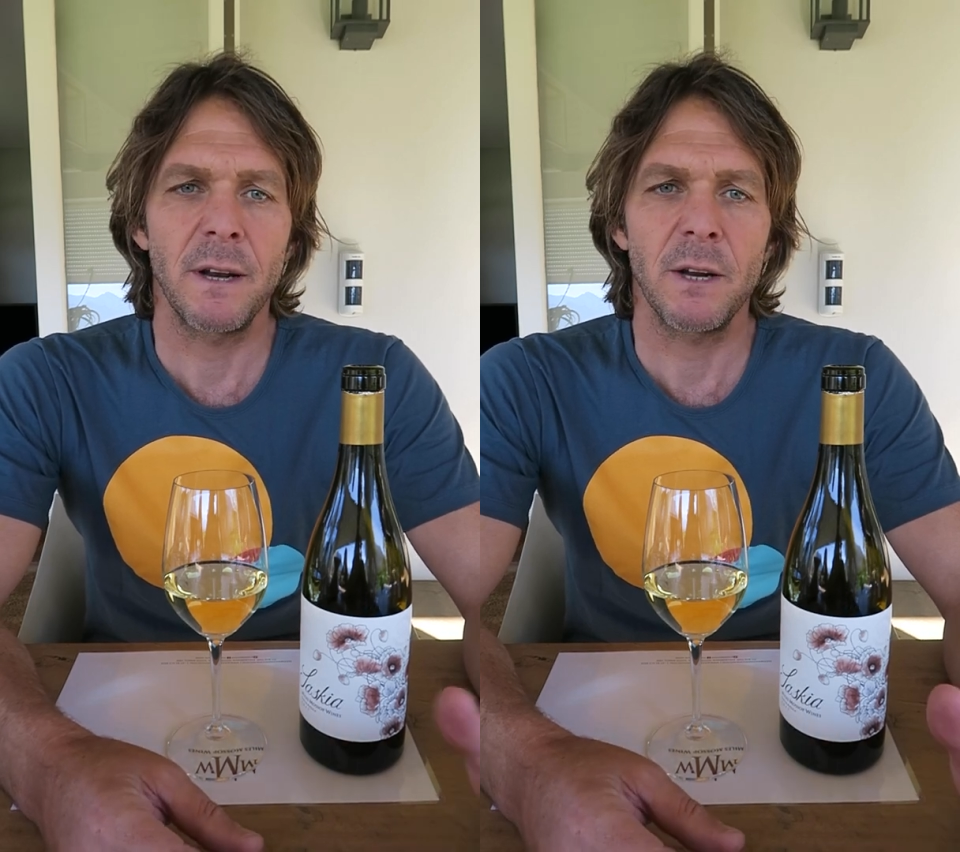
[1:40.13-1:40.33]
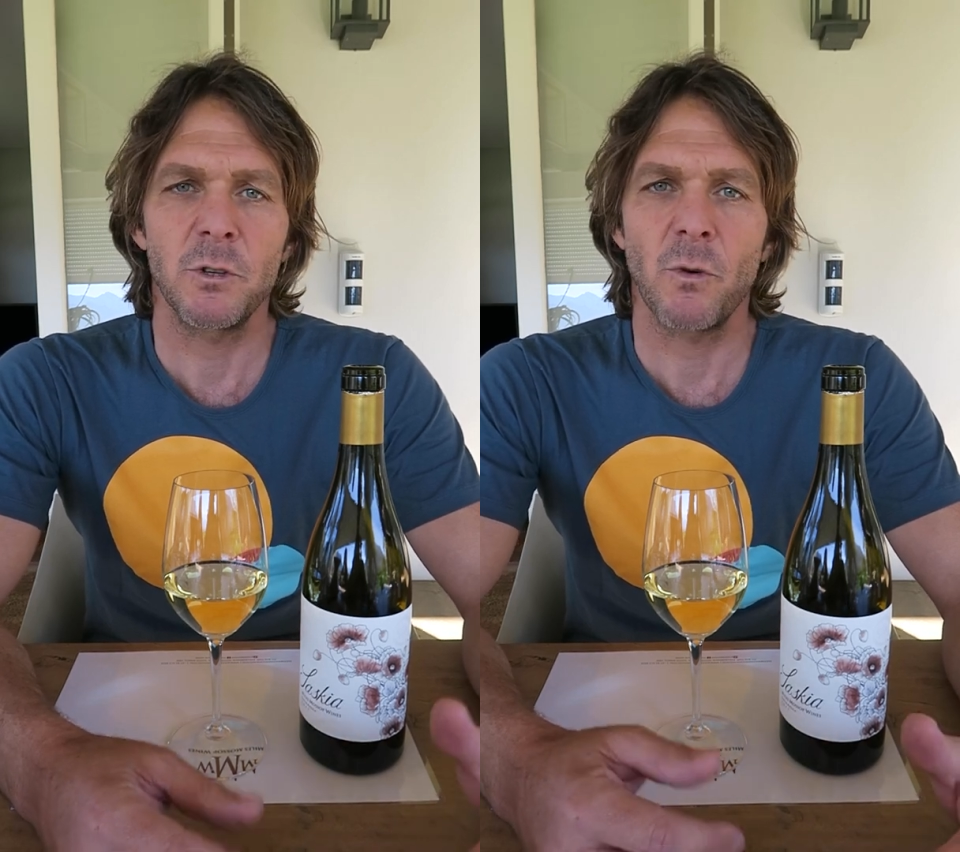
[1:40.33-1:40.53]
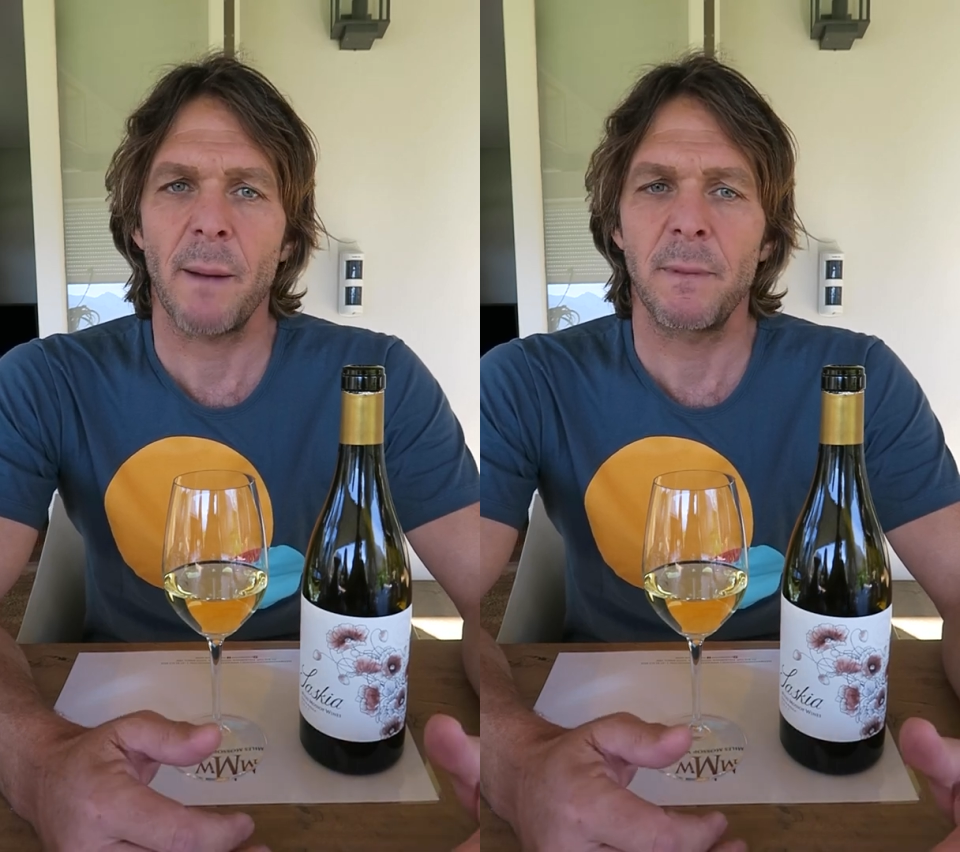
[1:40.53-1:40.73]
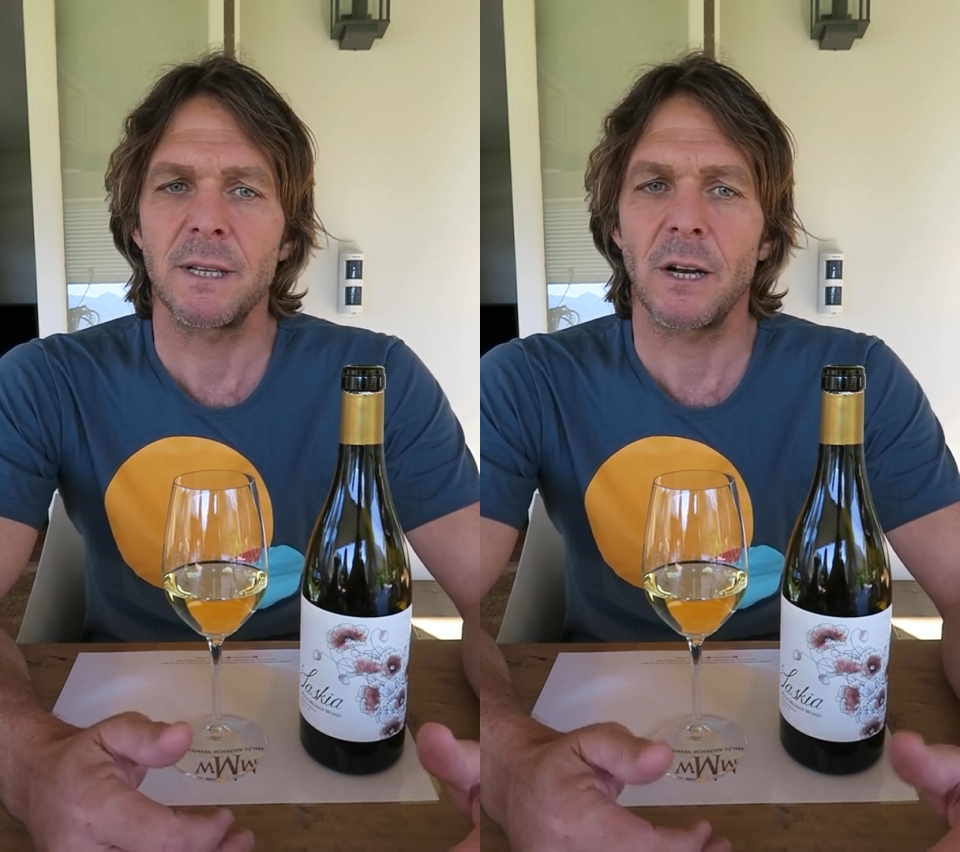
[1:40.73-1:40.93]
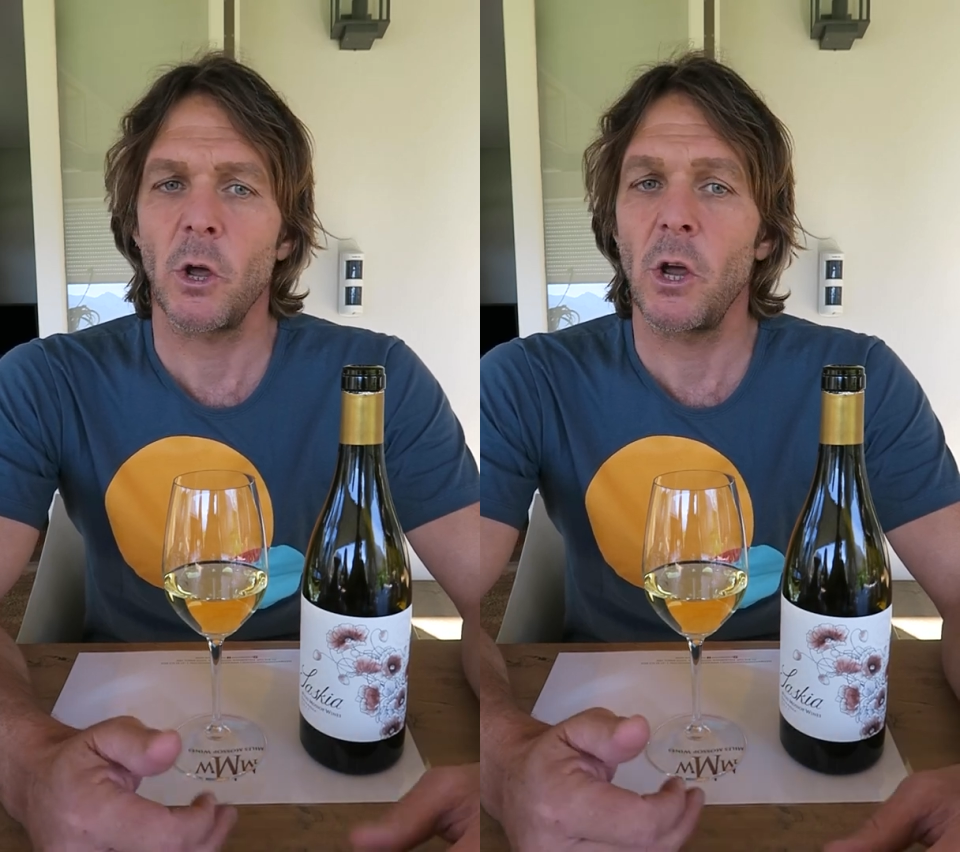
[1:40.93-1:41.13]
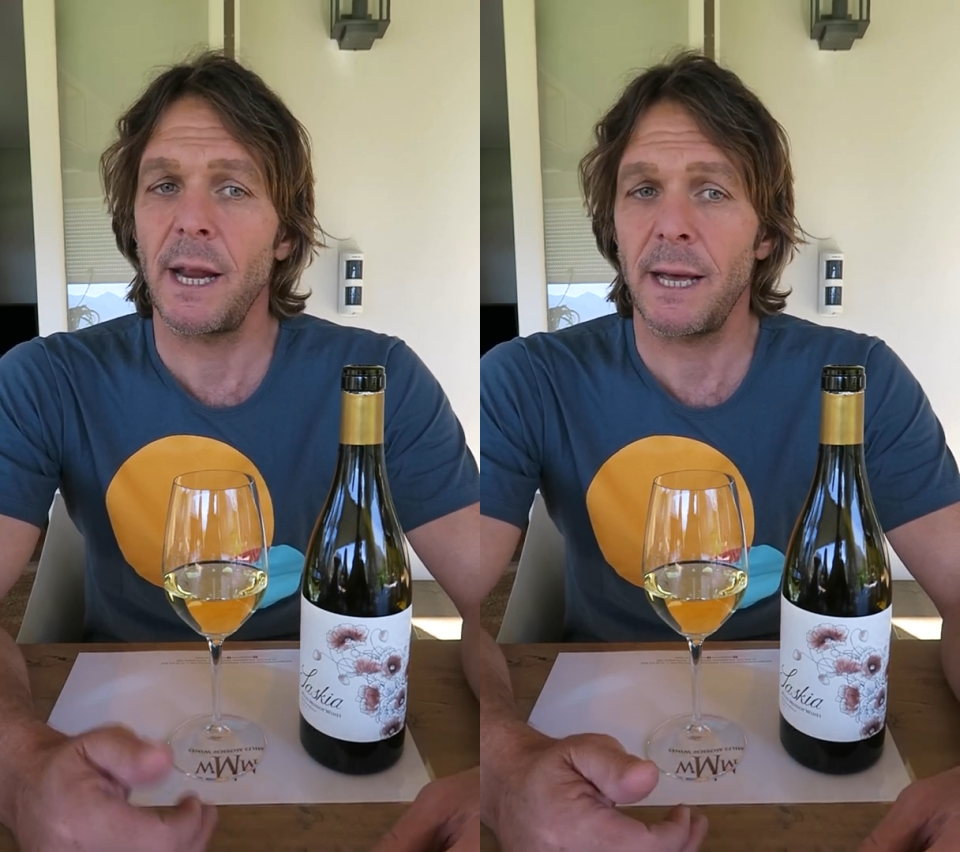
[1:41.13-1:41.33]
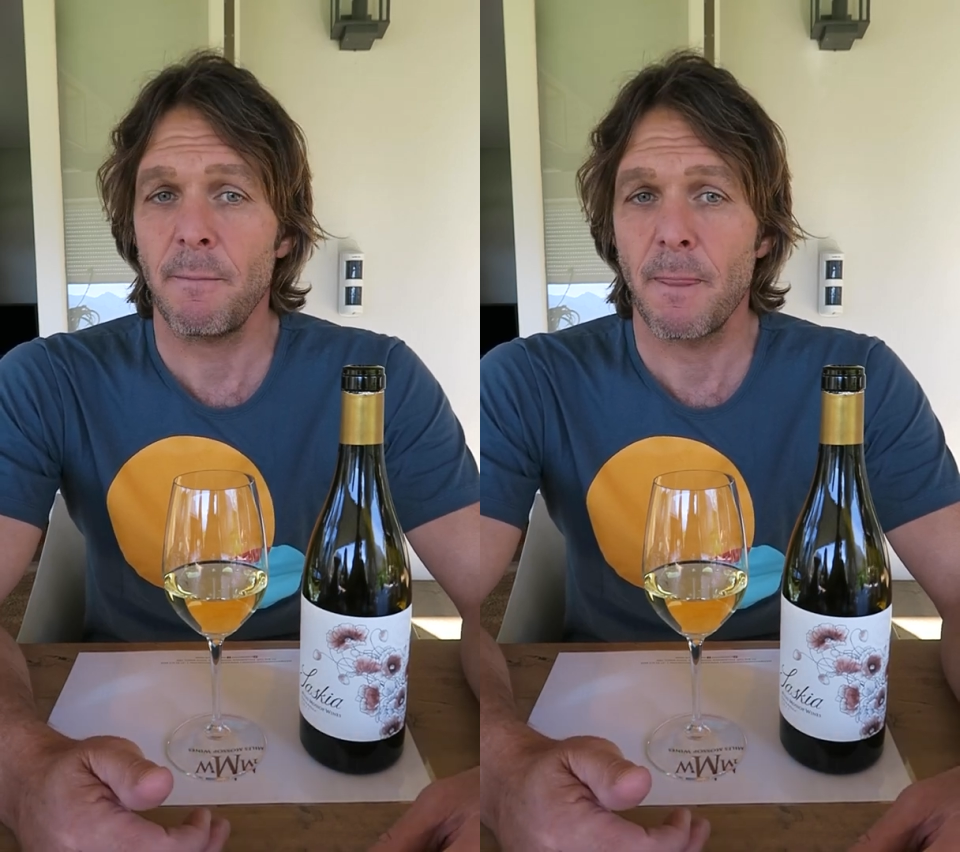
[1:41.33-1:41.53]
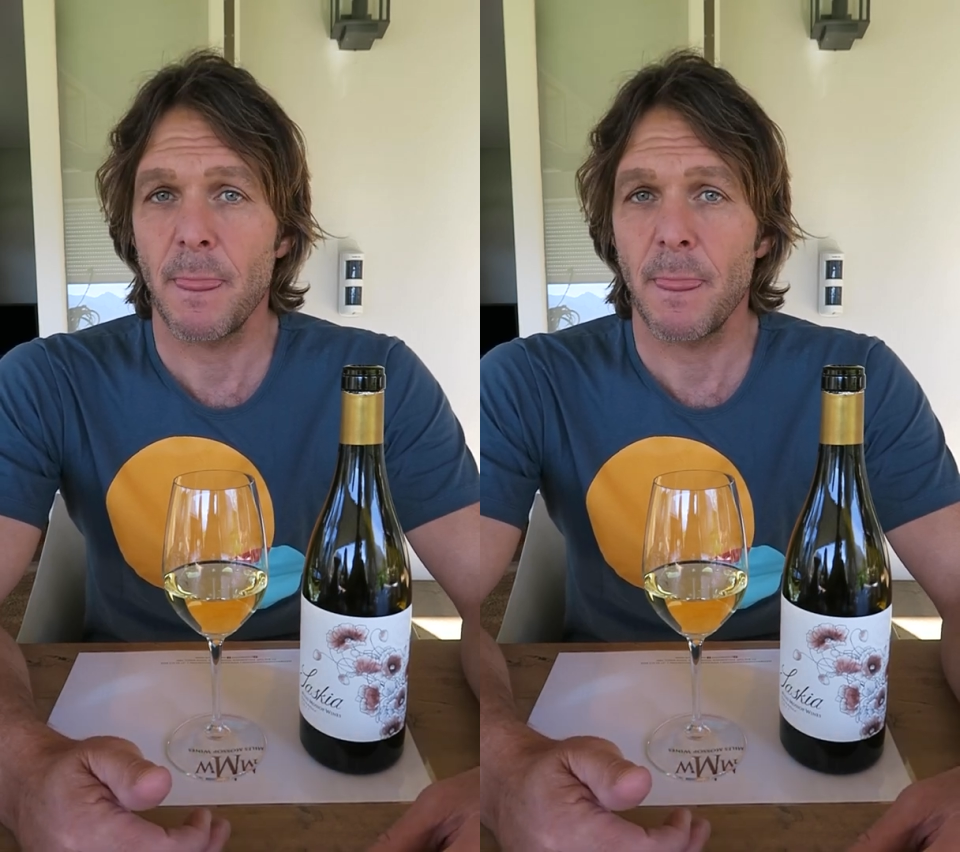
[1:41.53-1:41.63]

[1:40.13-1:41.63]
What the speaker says: vineyard which ripens a little earlier